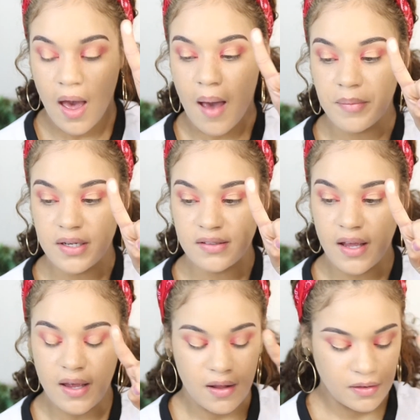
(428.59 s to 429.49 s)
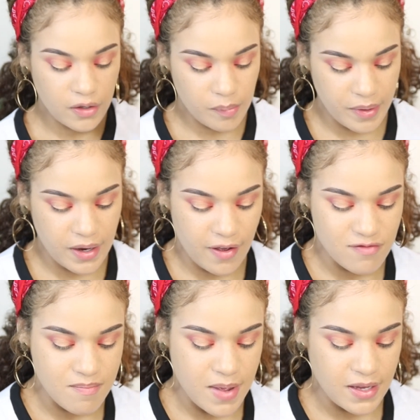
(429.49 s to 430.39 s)
I'm going to take a little bit
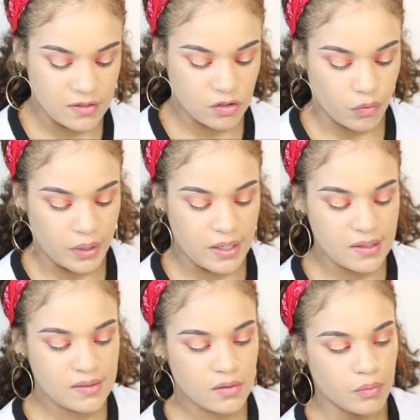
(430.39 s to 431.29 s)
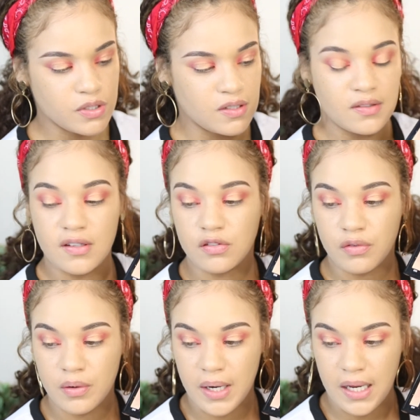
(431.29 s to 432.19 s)
of Main Squeeze, which is this
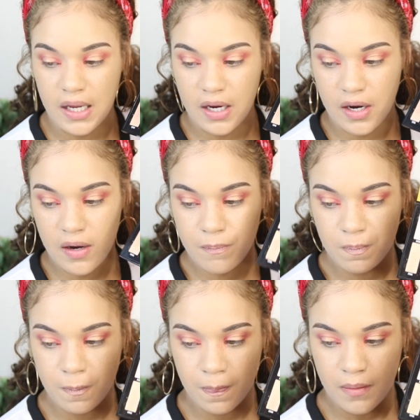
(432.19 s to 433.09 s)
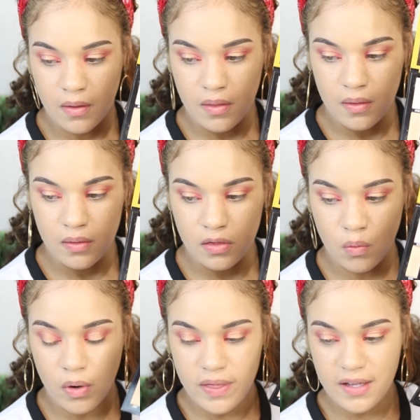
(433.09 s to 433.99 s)
one right here. The
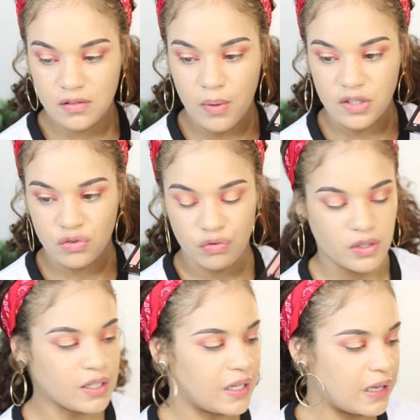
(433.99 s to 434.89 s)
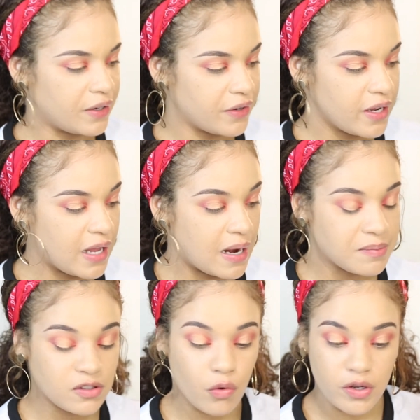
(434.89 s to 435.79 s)
one that swatched really glittery, and I'm
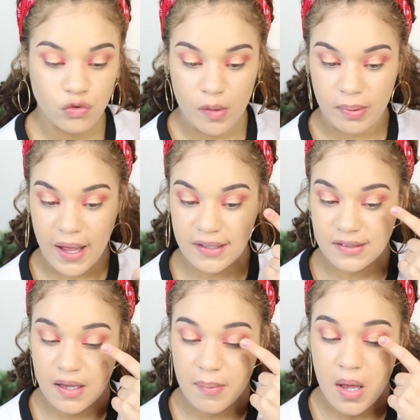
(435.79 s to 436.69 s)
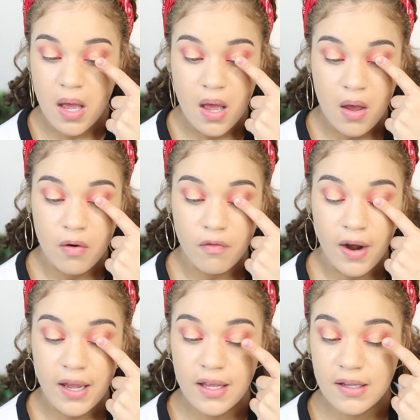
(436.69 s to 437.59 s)
just going to apply some
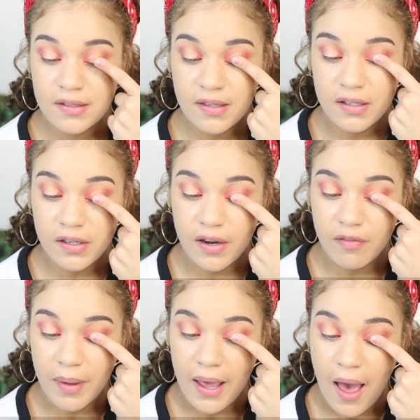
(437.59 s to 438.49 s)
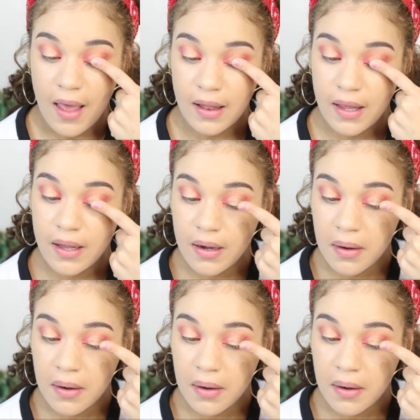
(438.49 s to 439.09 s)
right in the center of my eyelid.